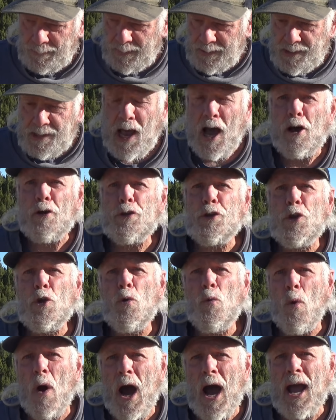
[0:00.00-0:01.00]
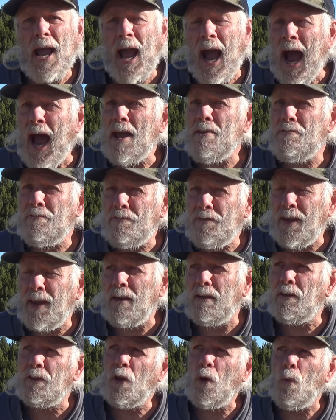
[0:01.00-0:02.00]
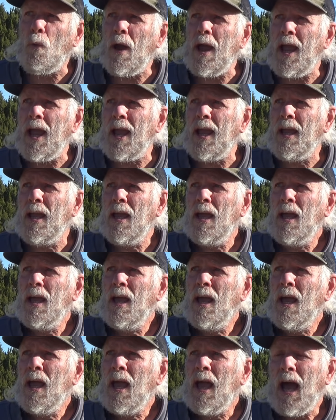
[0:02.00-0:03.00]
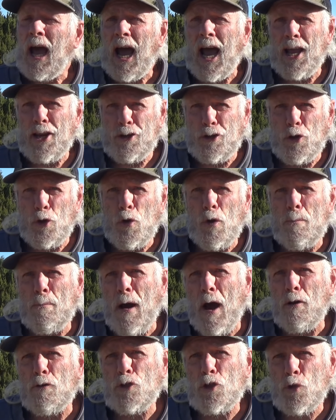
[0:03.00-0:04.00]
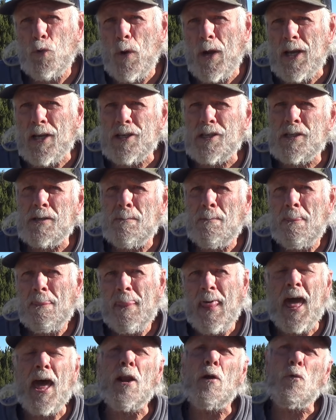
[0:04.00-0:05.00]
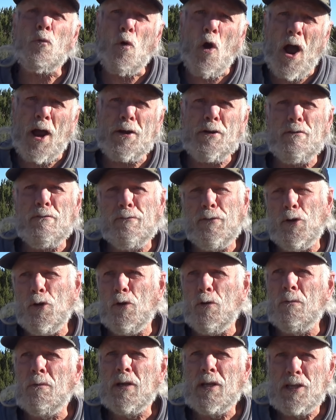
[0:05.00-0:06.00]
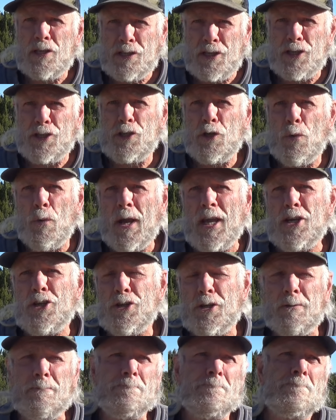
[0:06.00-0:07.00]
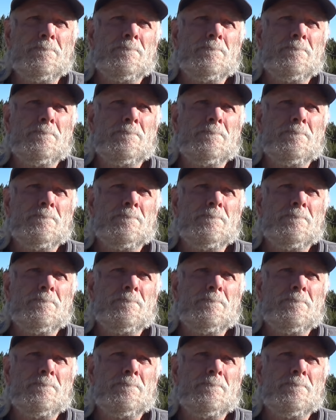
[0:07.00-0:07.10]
tell you why I feel the way I do about Swiss at a rendezvous situation.